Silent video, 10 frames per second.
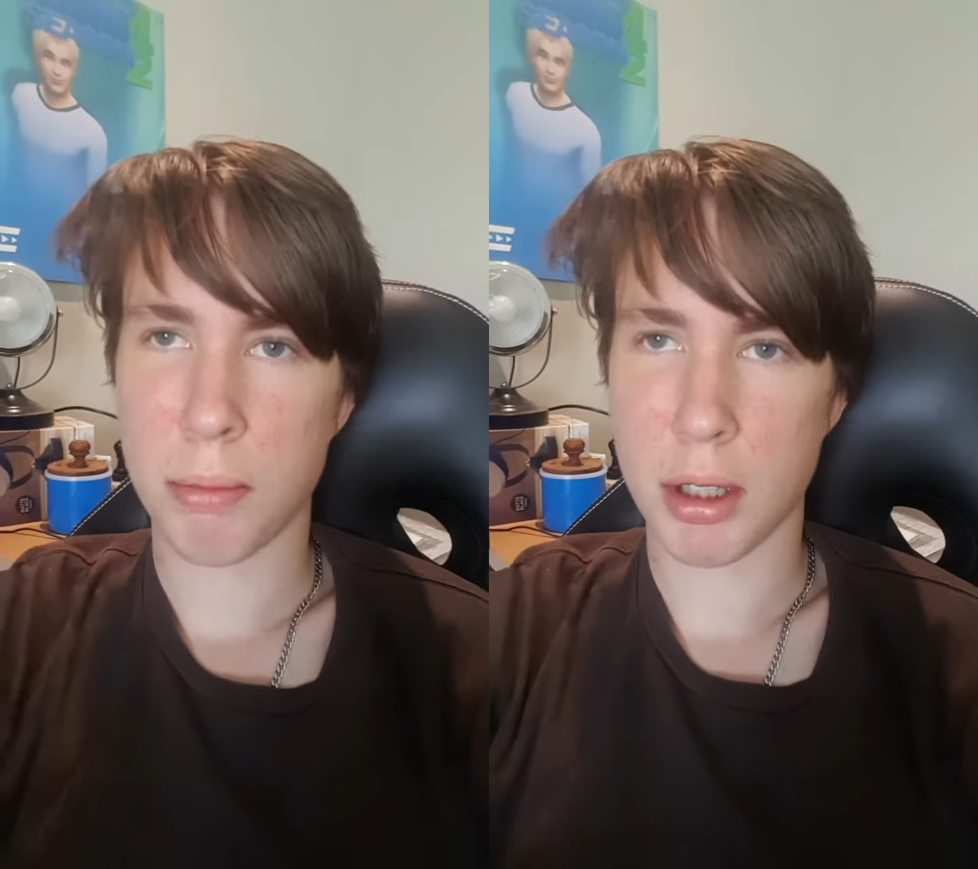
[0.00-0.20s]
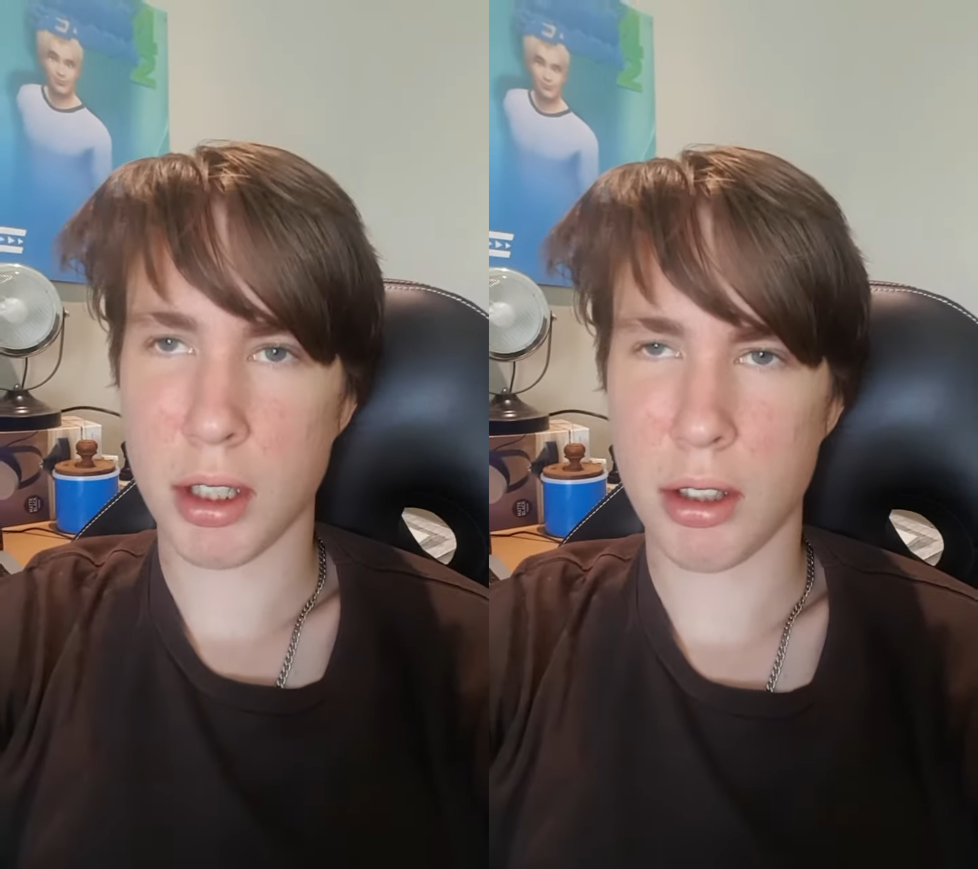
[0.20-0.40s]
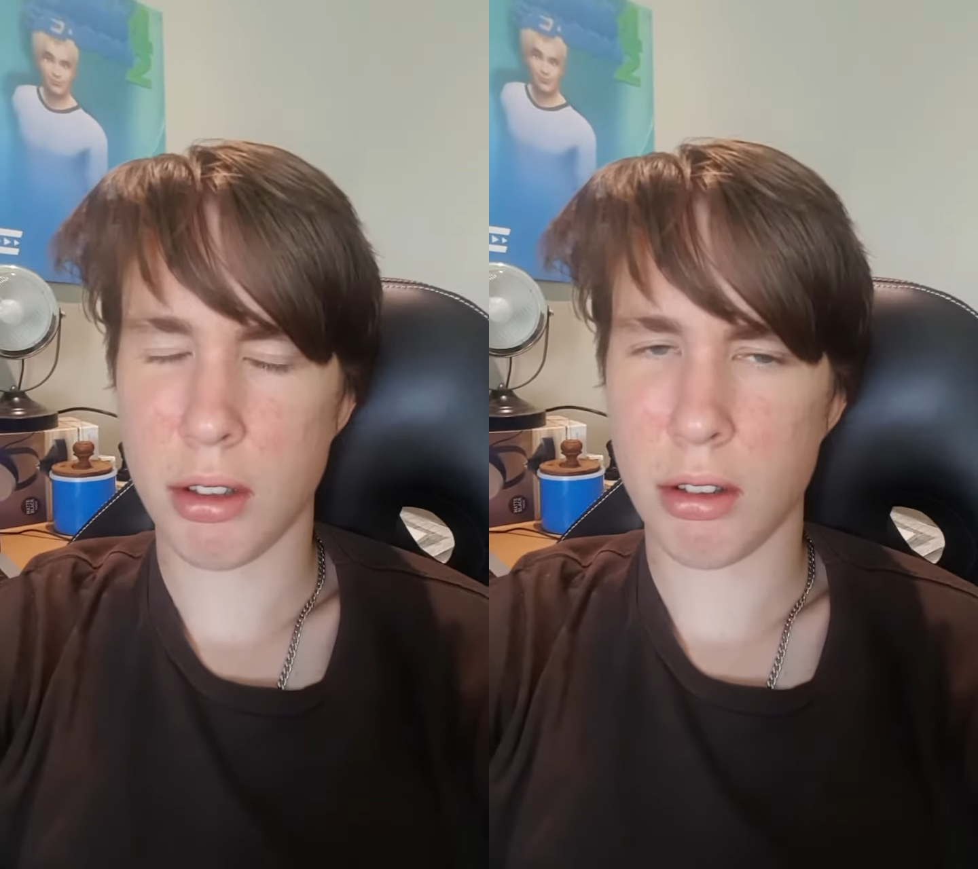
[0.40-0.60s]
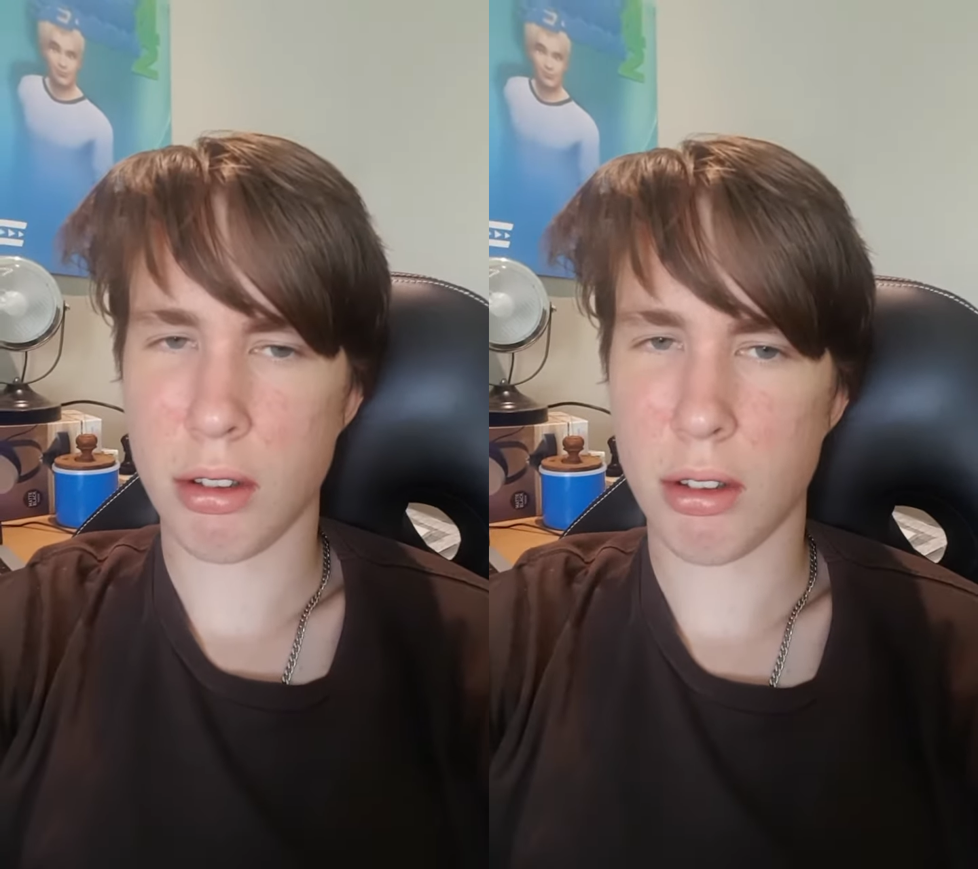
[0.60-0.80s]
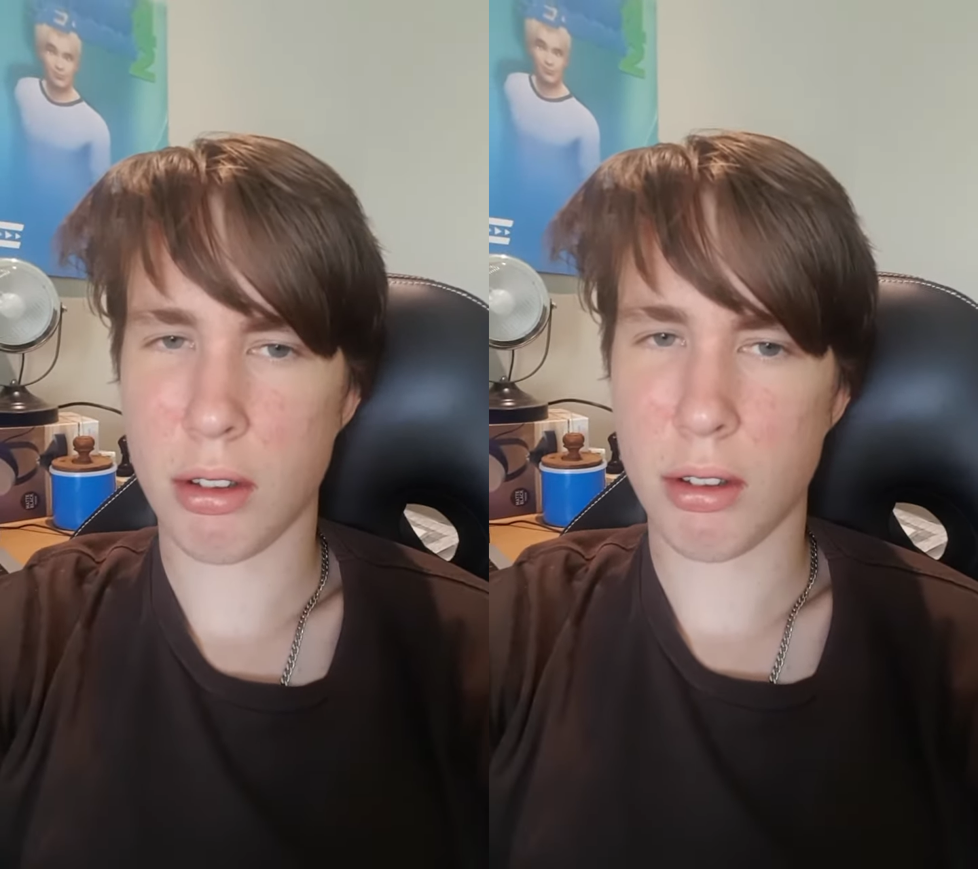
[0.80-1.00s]
but
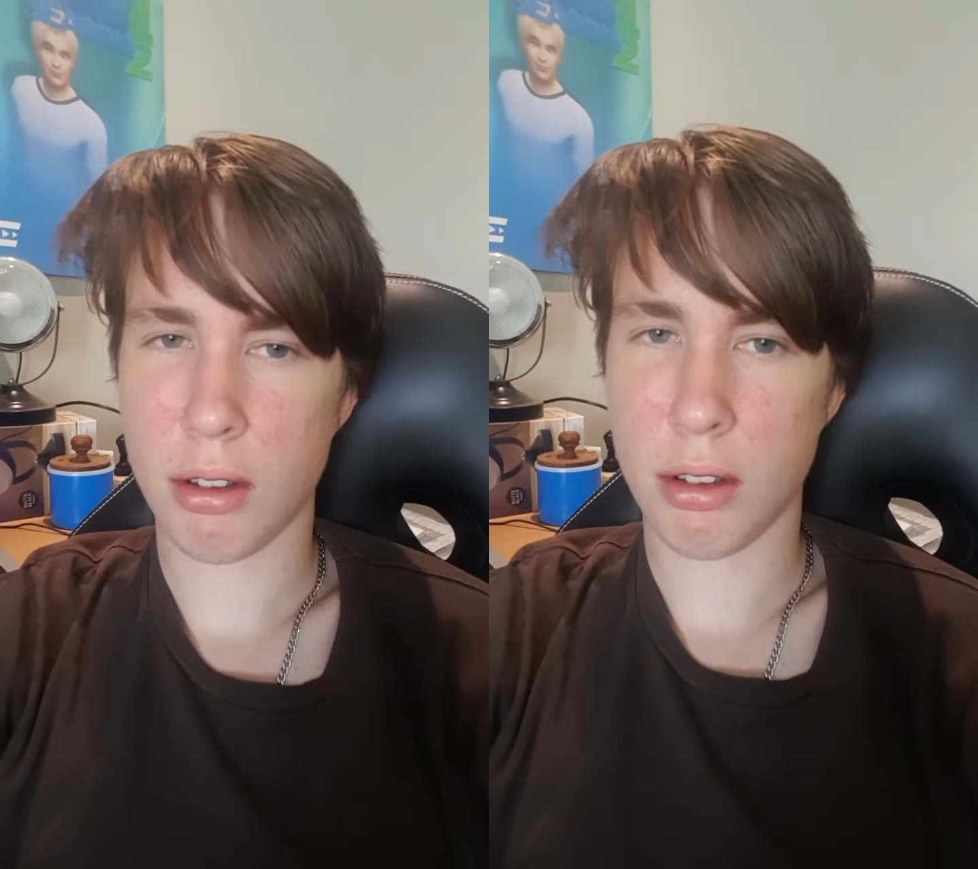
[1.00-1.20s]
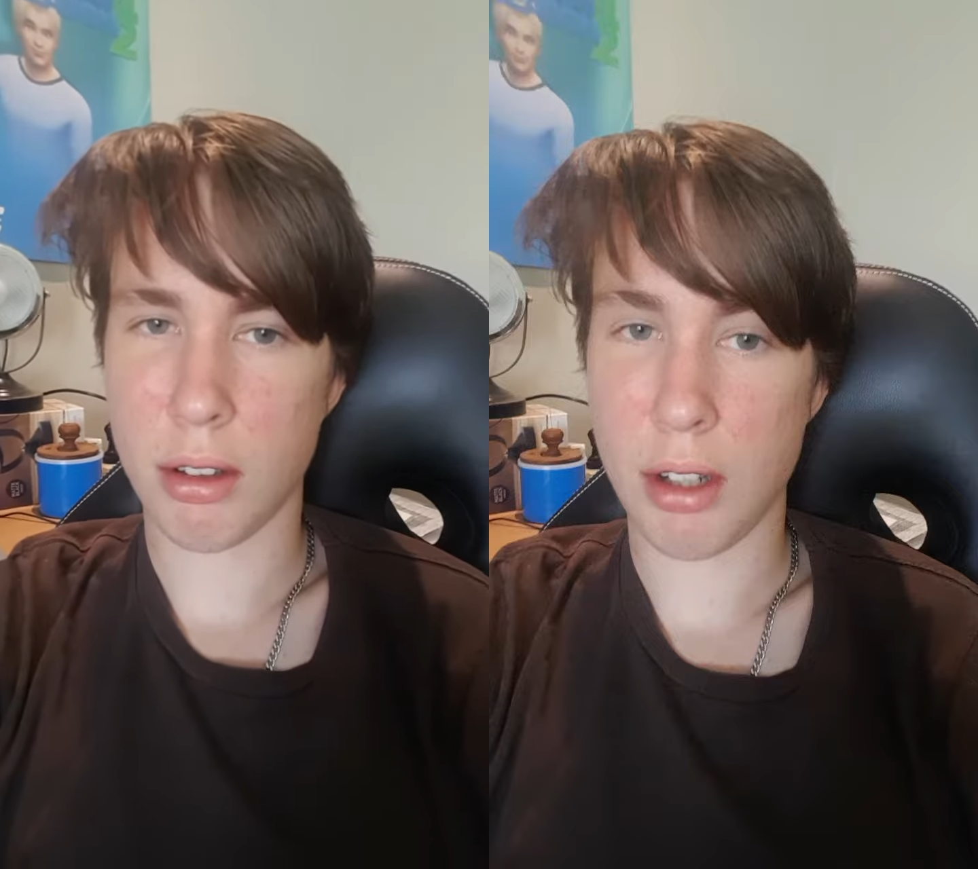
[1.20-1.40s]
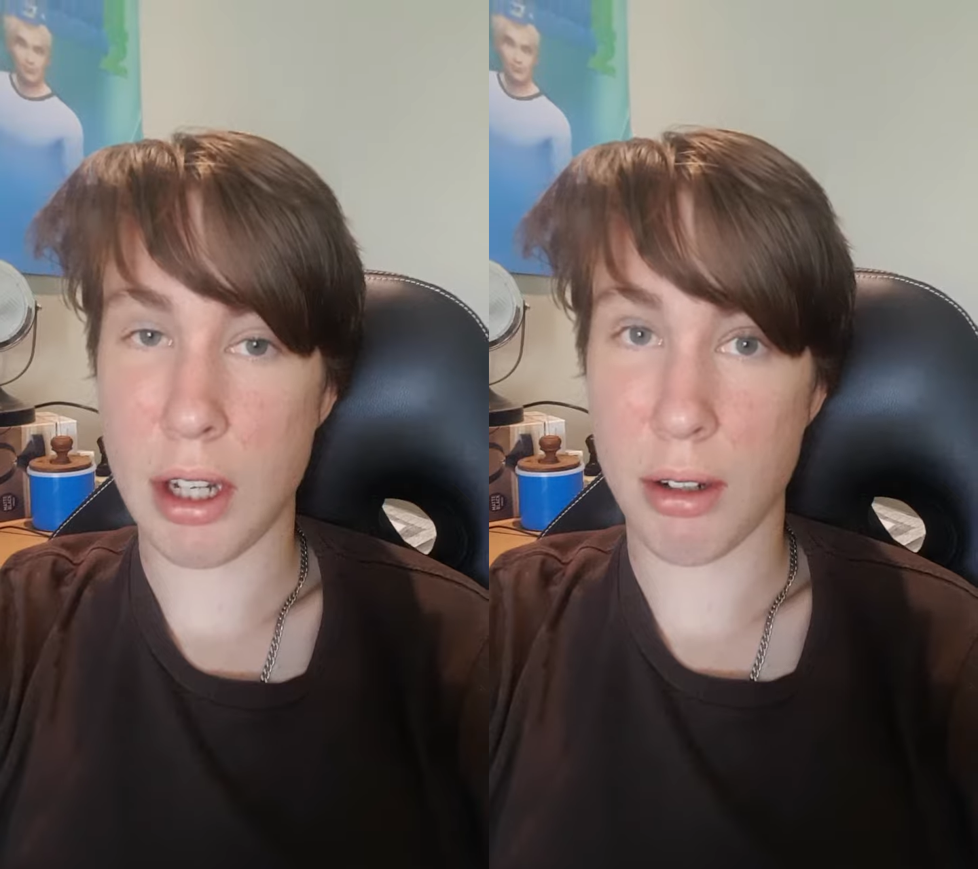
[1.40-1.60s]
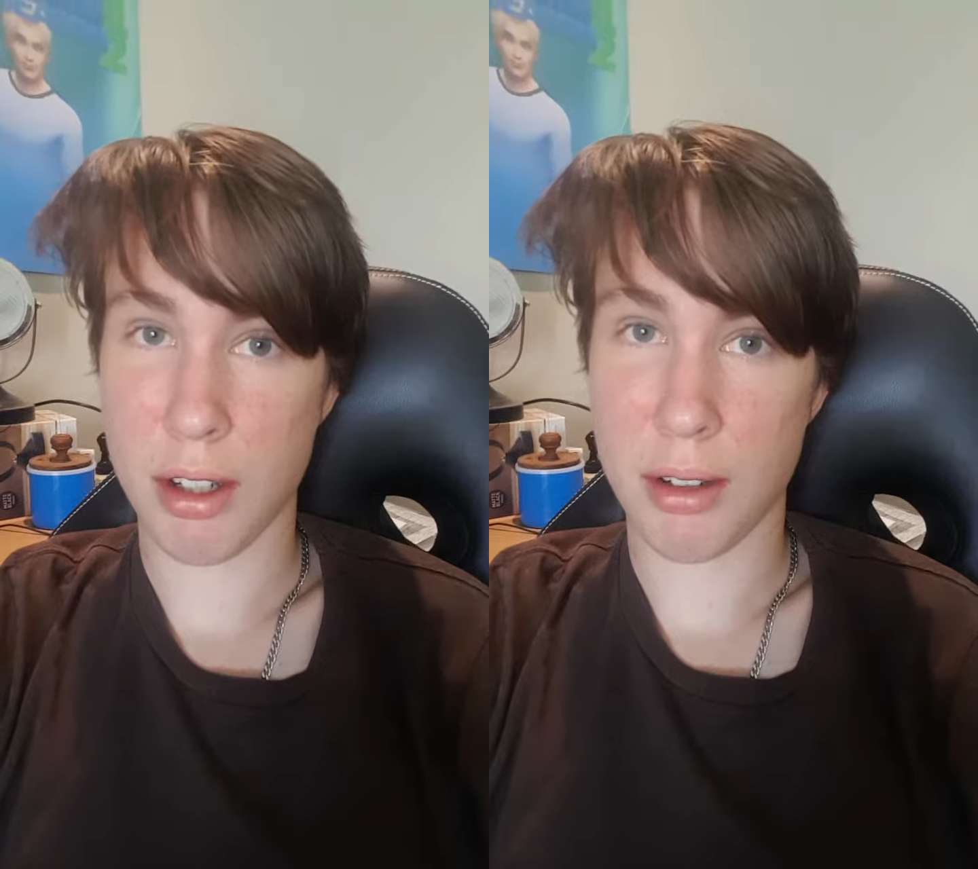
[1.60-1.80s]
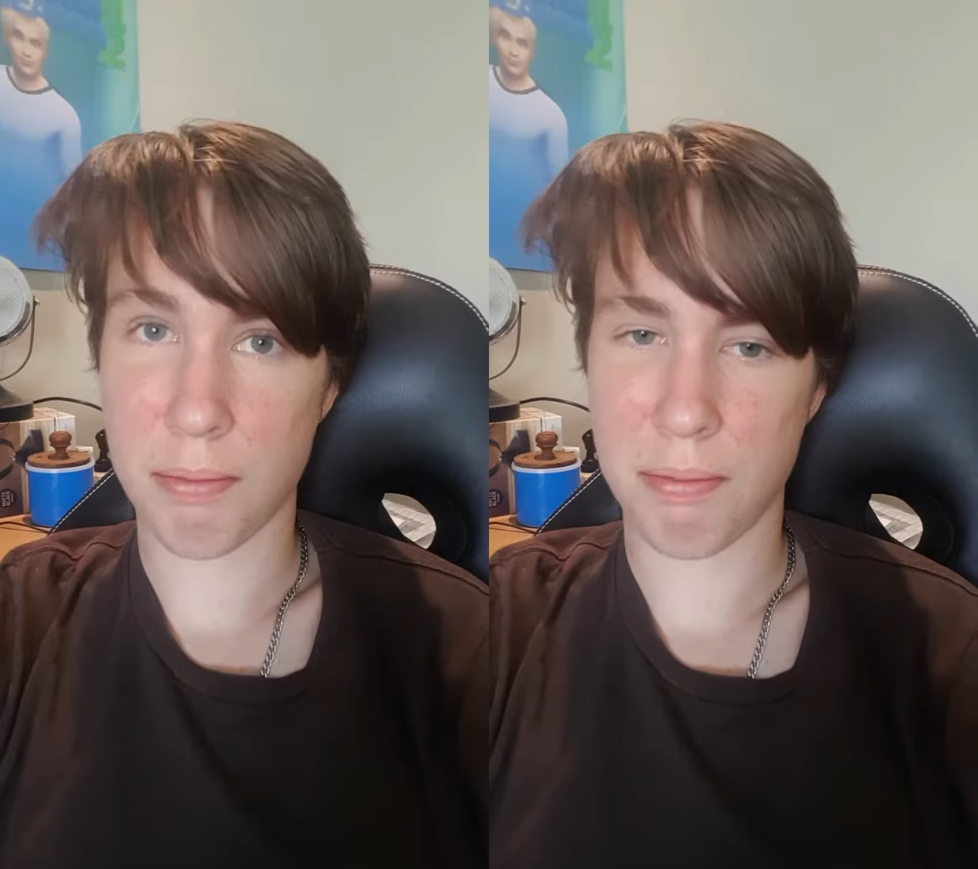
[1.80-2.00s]
now I
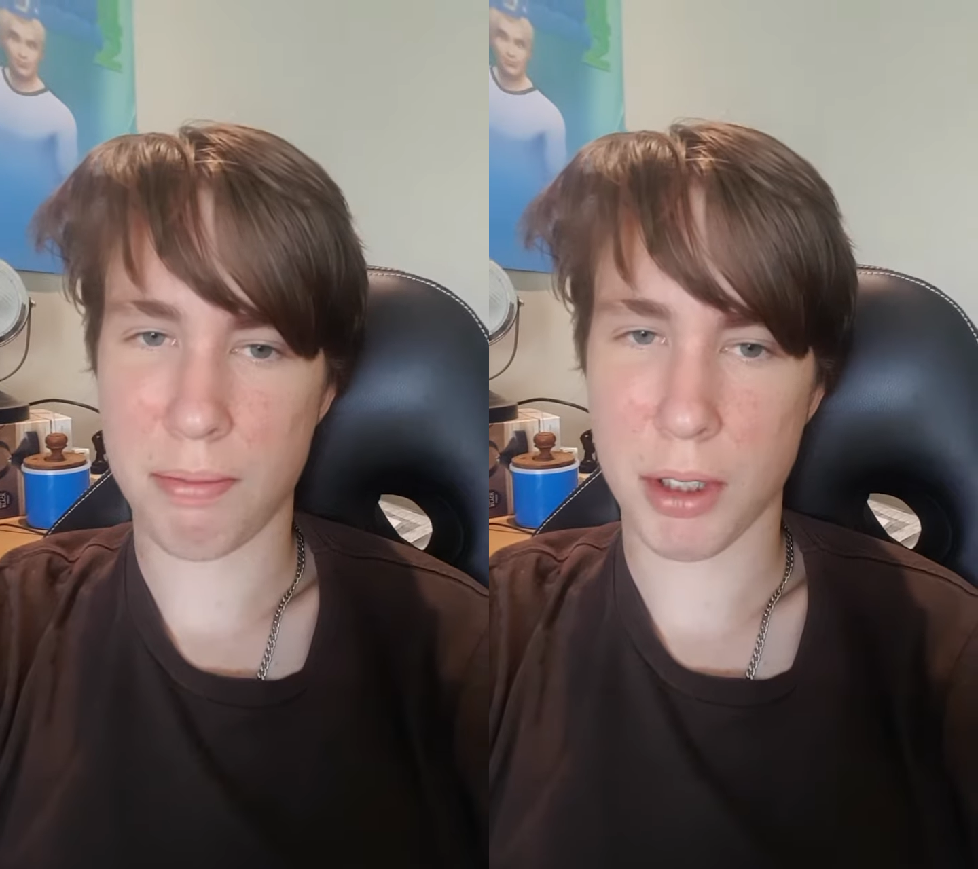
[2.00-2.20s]
am